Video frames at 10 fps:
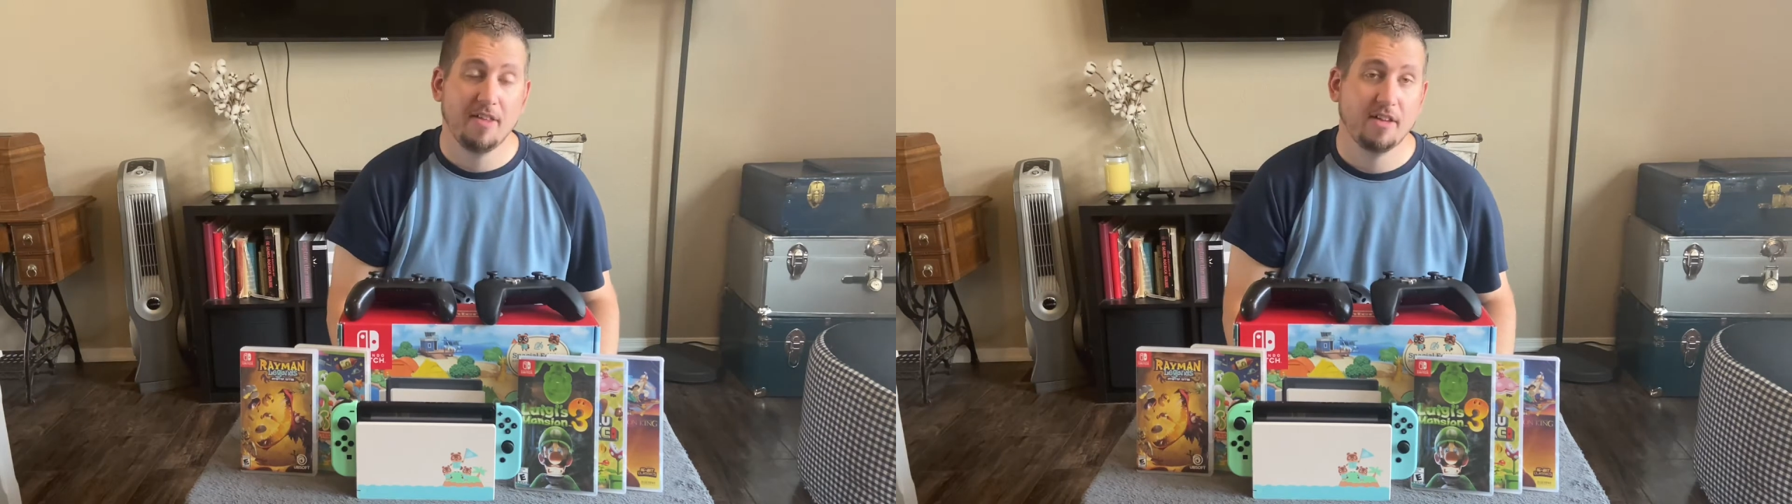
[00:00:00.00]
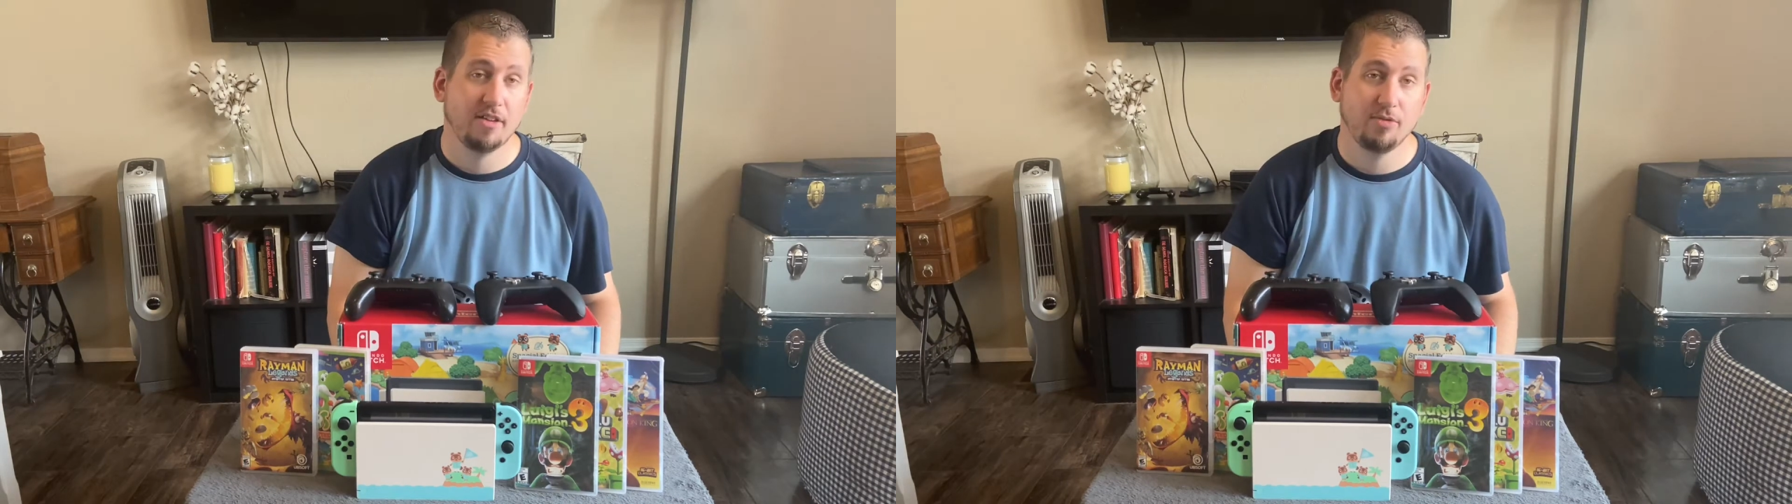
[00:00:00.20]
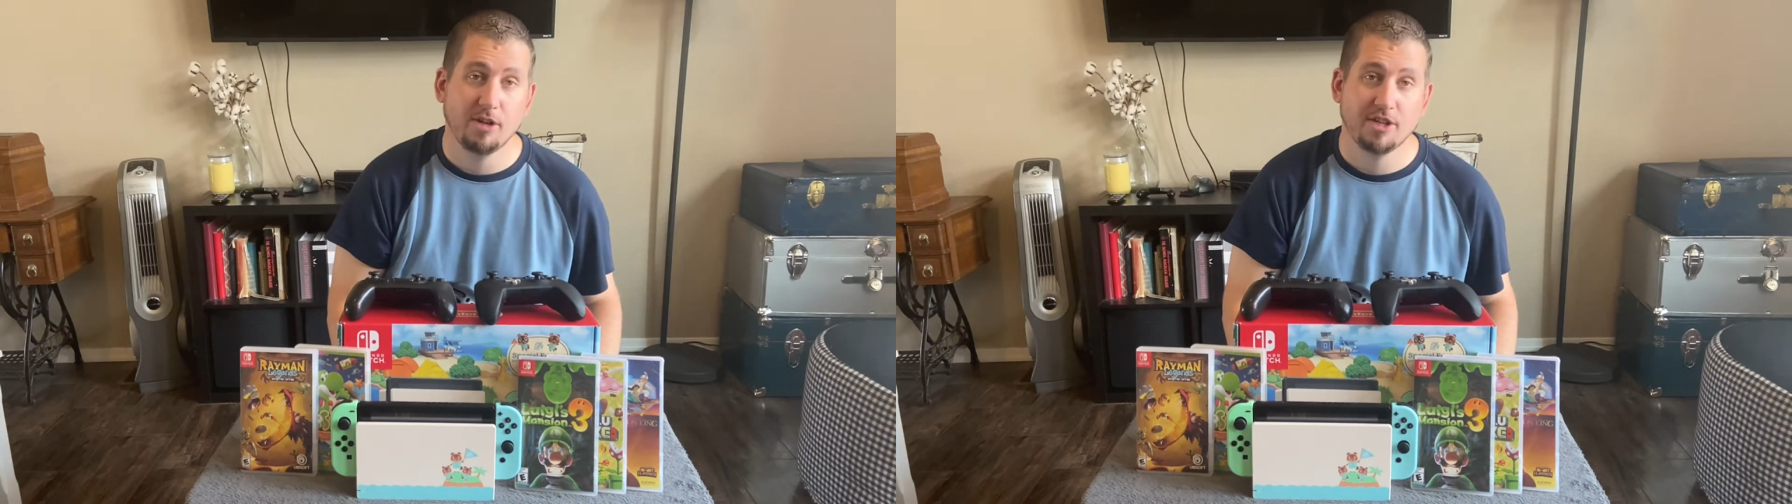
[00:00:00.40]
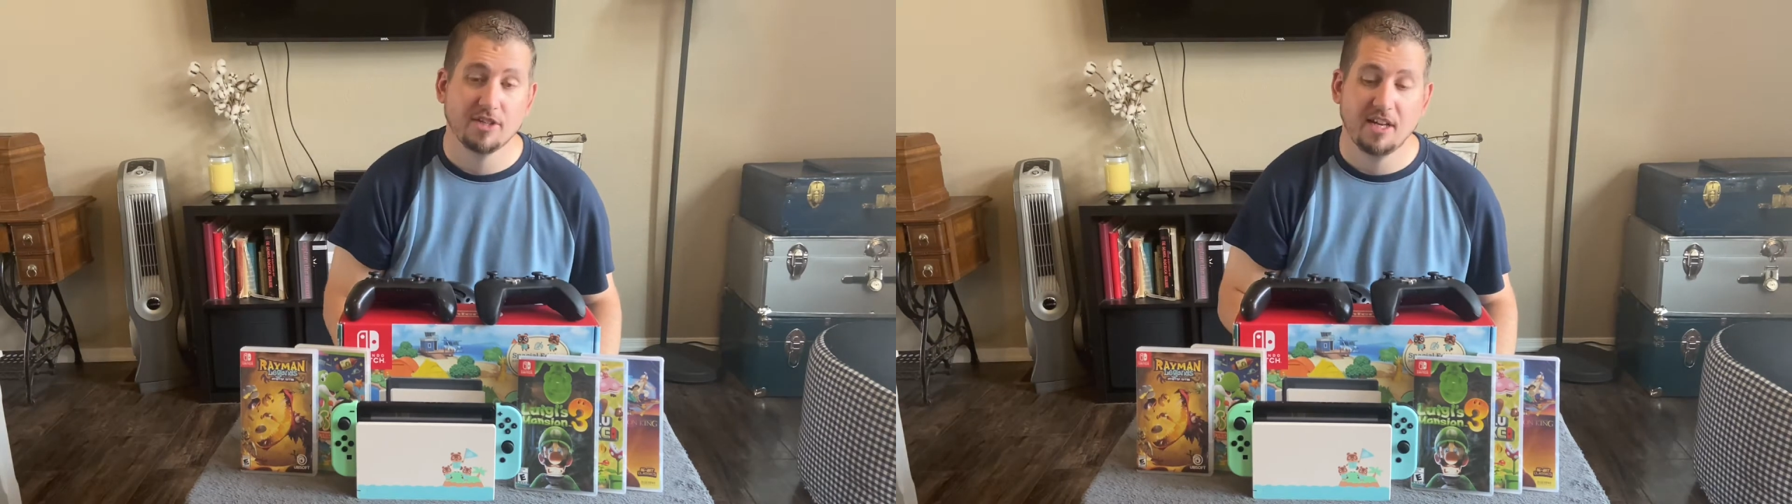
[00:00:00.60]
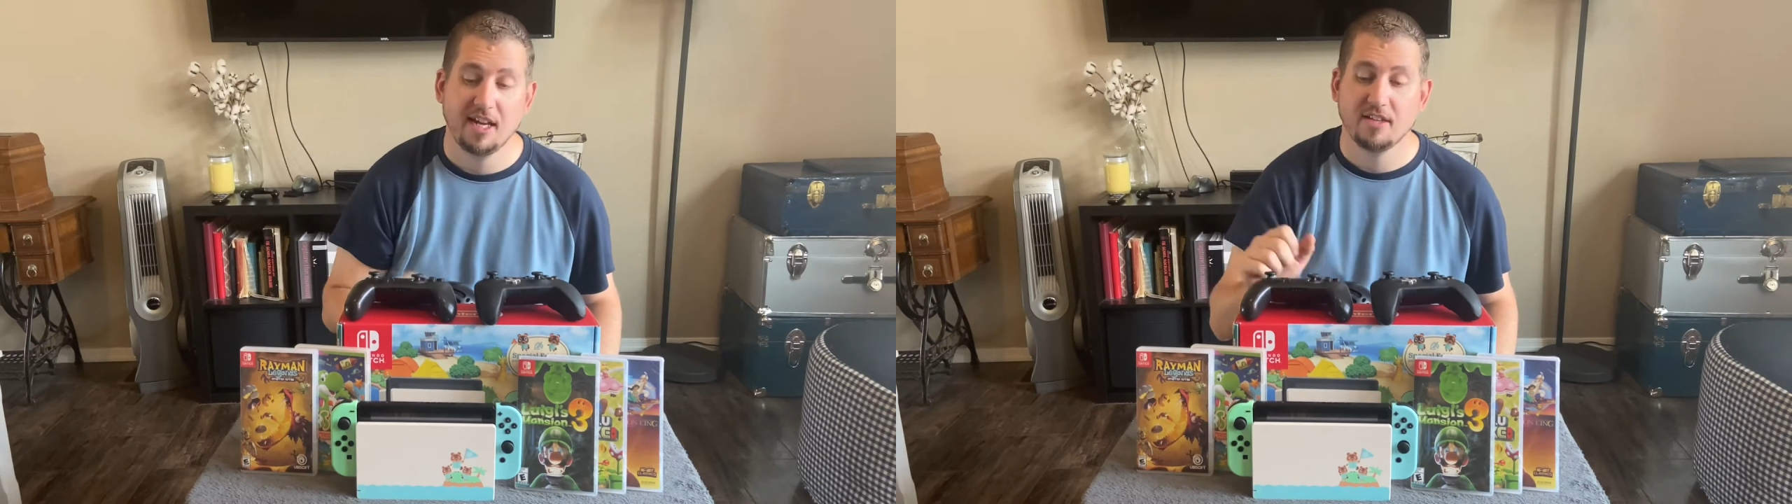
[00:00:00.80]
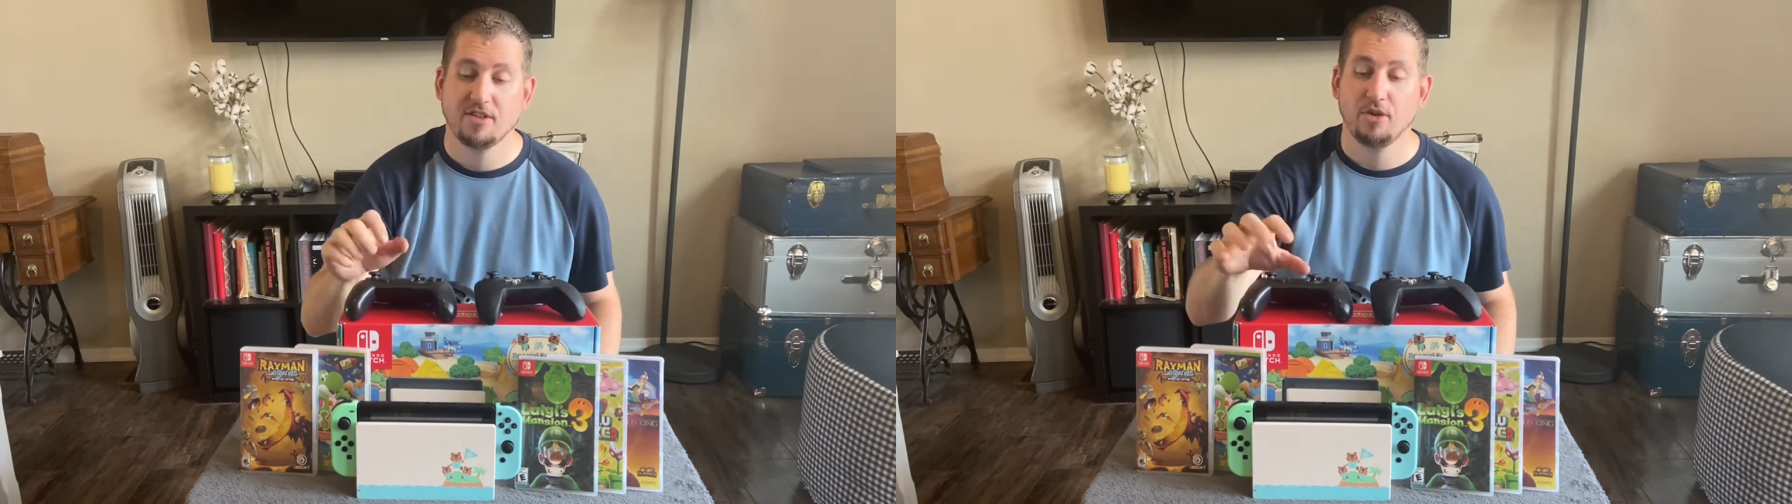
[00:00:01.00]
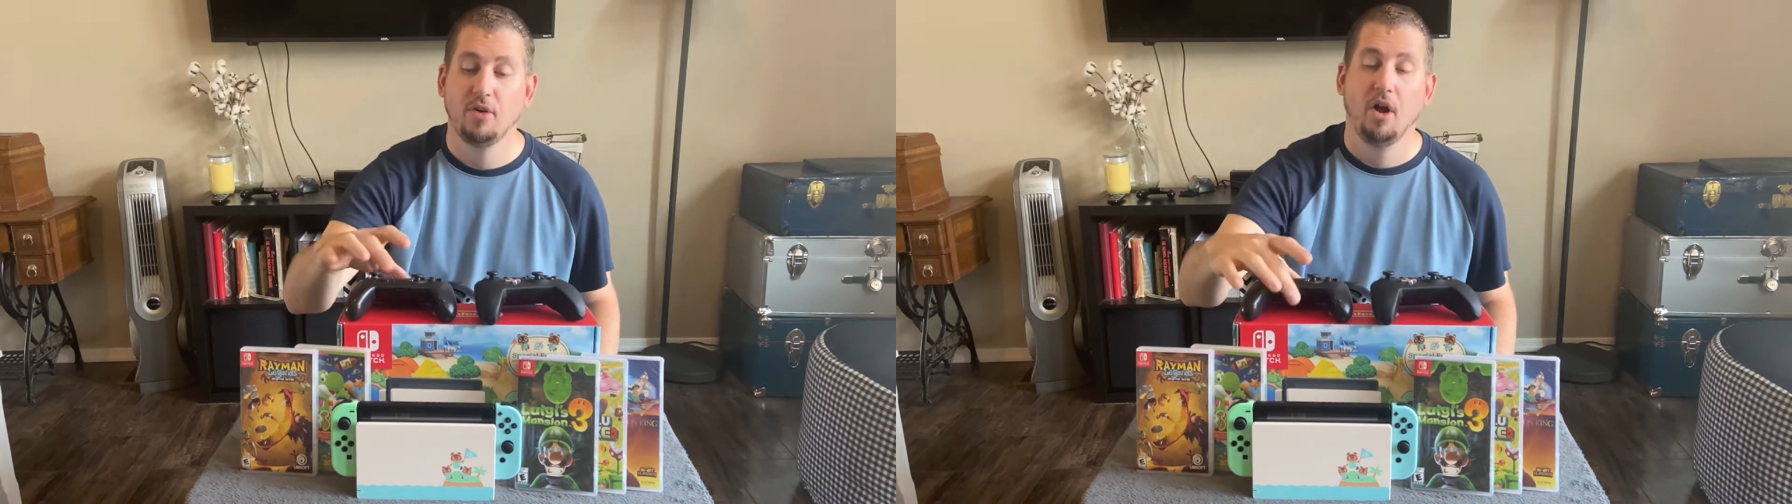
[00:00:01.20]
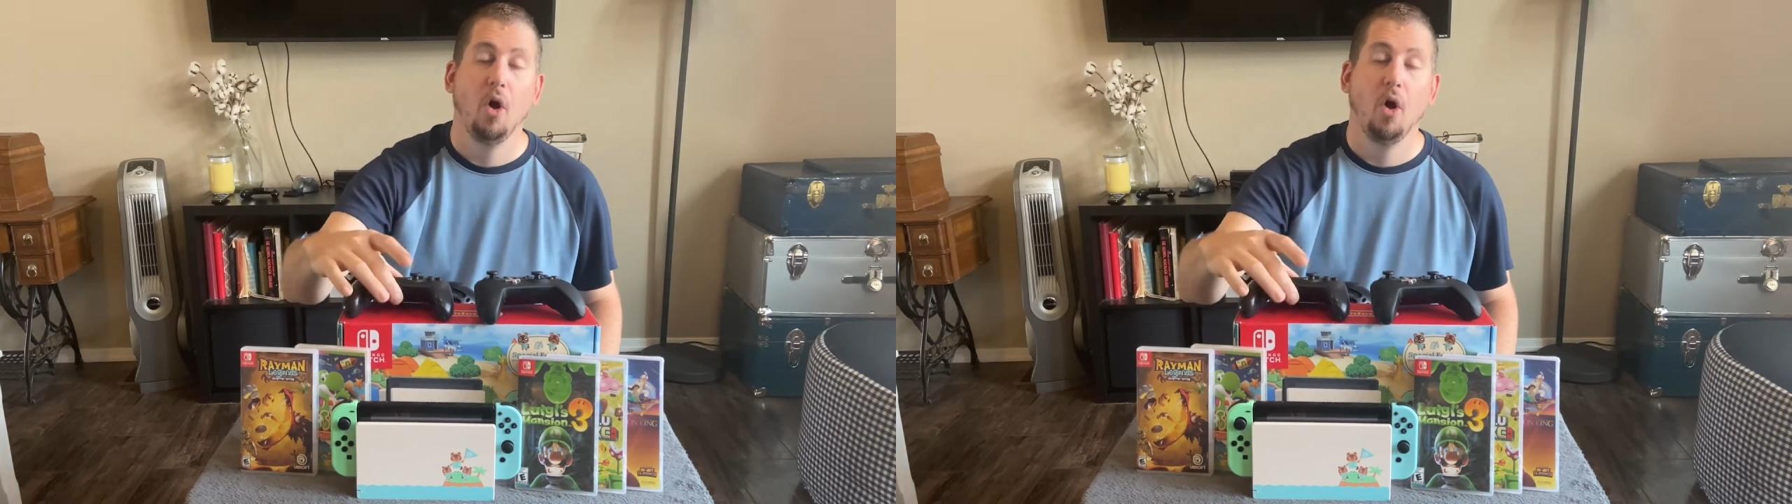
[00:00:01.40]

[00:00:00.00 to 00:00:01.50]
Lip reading: that the Switch is connected to,